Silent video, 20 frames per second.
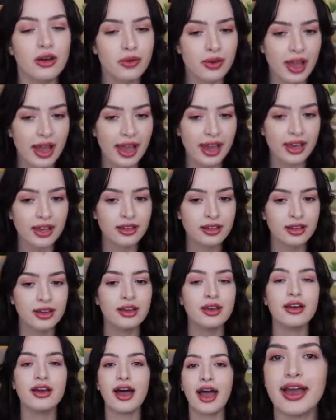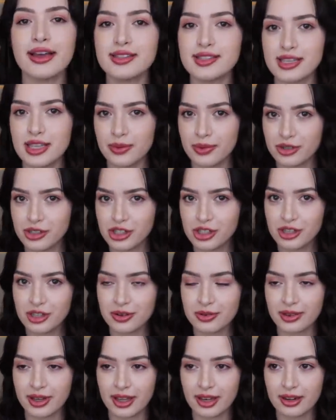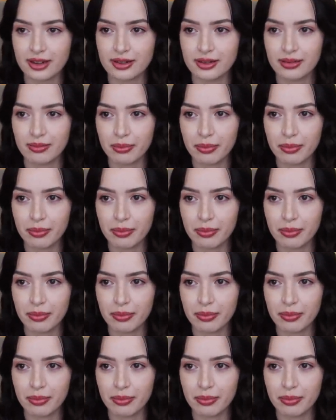okay, I see what you're doing.